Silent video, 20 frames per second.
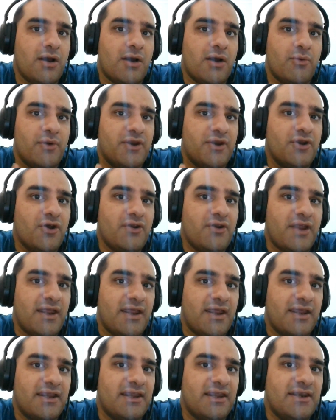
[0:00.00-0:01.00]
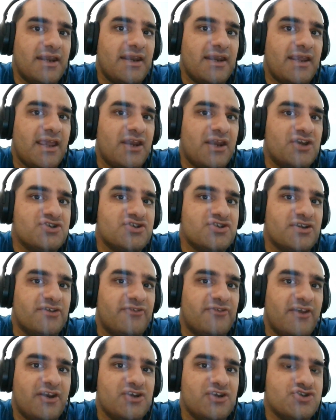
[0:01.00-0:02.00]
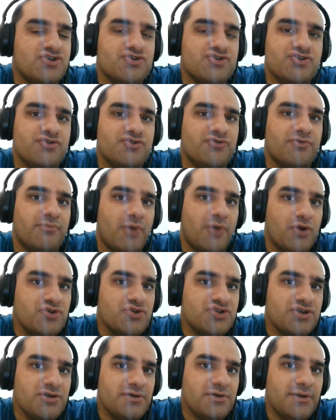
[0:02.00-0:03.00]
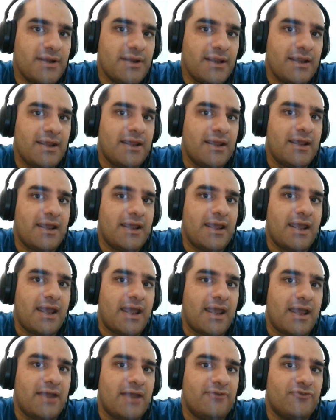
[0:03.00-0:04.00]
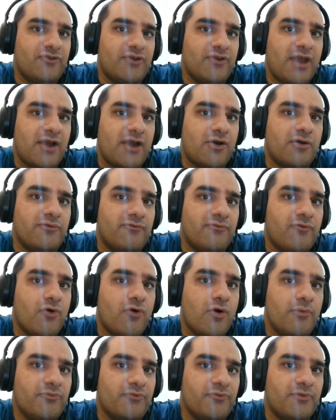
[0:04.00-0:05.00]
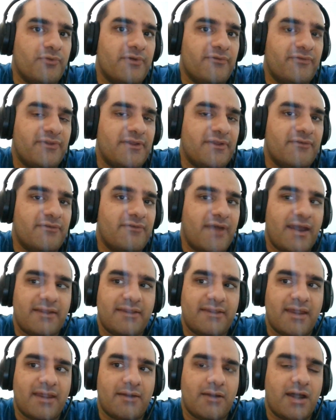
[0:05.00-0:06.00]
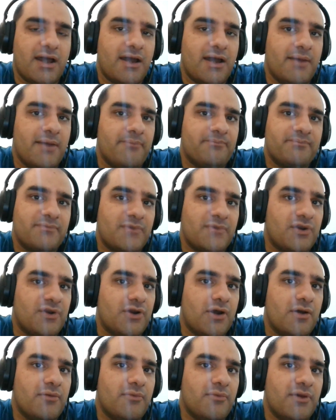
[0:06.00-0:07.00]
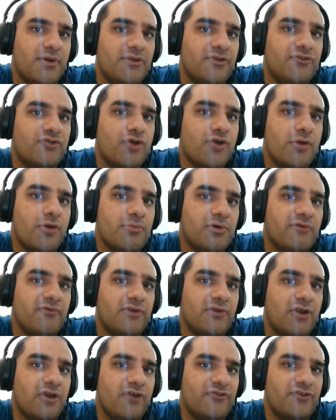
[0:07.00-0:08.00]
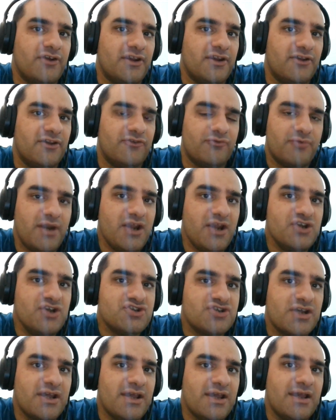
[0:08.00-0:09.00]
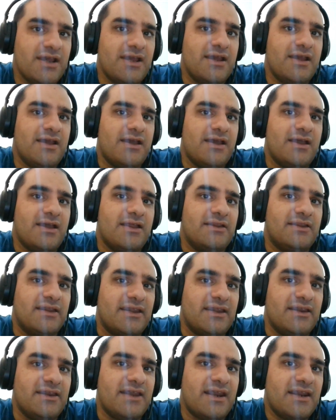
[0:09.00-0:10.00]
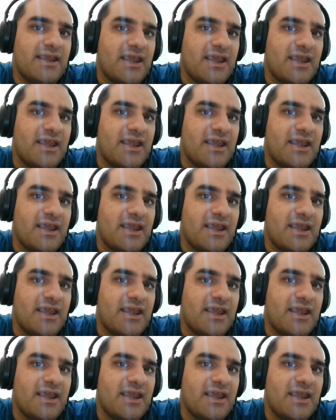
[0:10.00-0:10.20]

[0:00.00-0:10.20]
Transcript: we know that kinetic energy is energy due to motion, and so that conforms with the fact that when the terminal velocity is reached, the kinetic